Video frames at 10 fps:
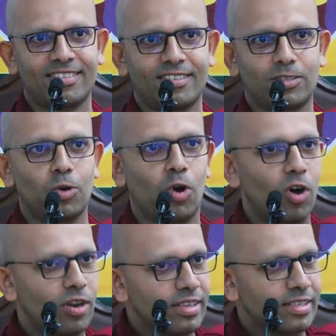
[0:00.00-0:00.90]
So,
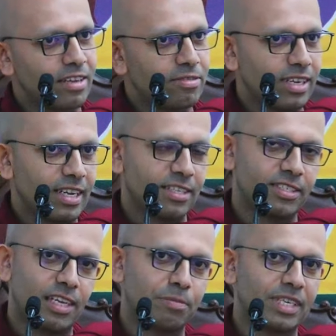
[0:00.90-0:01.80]
all of this effort, ladies
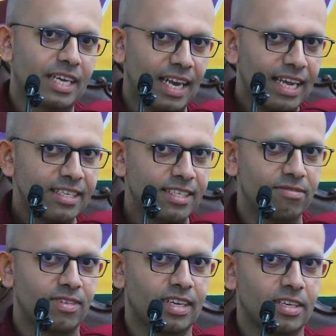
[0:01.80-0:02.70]
and gentlemen,
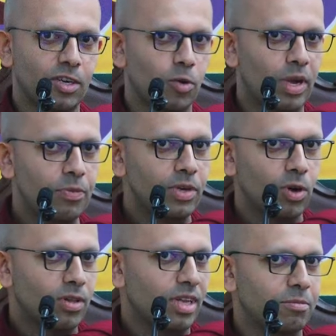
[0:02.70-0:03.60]
collectively, you know, when we
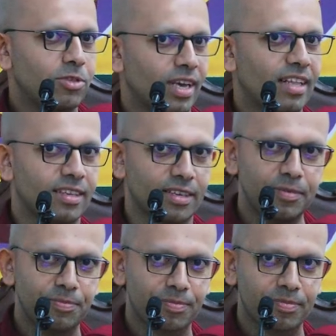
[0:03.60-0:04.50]
all come
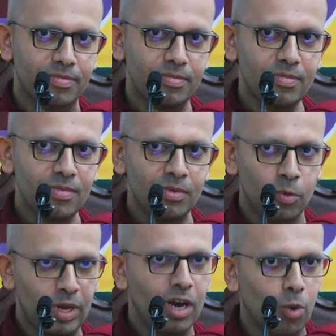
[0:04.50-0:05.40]
together,
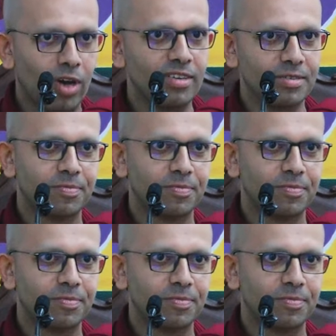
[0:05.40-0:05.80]
we are one.